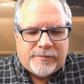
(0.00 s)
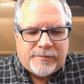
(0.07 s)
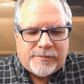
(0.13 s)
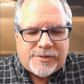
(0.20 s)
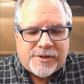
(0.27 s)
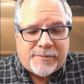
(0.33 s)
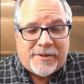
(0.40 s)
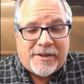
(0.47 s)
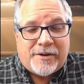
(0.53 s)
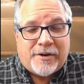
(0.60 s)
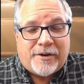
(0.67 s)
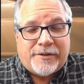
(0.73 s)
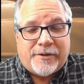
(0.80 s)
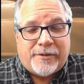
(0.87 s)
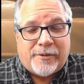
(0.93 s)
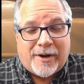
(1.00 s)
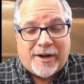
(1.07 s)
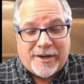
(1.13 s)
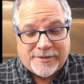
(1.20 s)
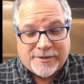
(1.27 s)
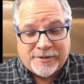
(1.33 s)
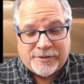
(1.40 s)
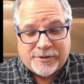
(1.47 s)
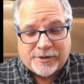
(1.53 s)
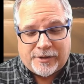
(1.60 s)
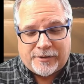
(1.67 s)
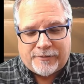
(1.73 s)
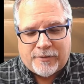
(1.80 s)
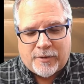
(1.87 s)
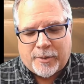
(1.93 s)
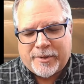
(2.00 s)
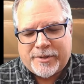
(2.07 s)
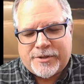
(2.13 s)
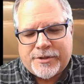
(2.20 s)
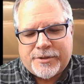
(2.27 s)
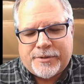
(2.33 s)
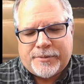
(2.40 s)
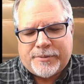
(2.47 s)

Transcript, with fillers: something on the horizon to look forward to.